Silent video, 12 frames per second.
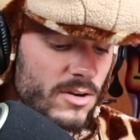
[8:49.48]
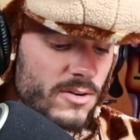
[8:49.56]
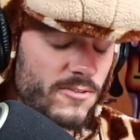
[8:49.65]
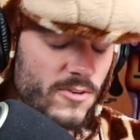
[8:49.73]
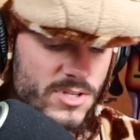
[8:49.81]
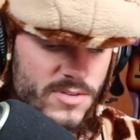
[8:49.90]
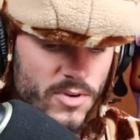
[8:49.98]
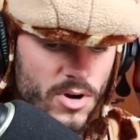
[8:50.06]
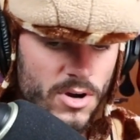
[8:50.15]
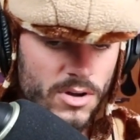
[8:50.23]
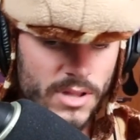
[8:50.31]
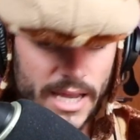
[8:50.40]
First of
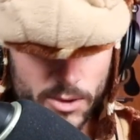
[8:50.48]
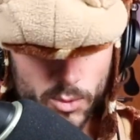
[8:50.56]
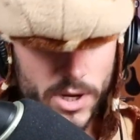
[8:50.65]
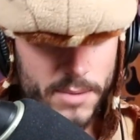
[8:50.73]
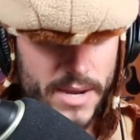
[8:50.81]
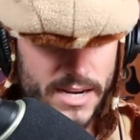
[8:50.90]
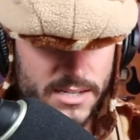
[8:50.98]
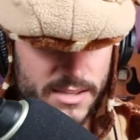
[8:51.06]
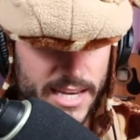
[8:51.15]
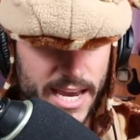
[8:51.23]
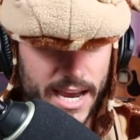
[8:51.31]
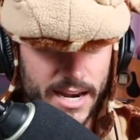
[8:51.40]
all, like, we'll get back to
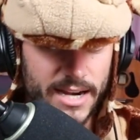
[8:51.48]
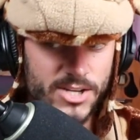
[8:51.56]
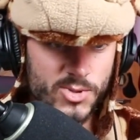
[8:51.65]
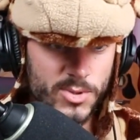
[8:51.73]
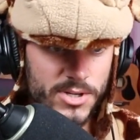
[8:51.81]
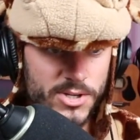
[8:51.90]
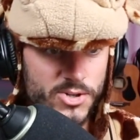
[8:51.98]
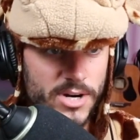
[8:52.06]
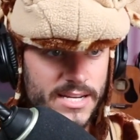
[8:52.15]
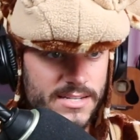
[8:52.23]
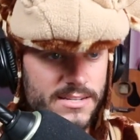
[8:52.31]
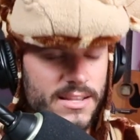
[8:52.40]
the ad. I just want to
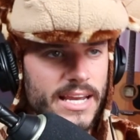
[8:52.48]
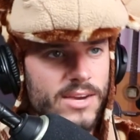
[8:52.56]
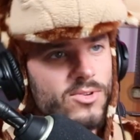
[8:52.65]
address, like,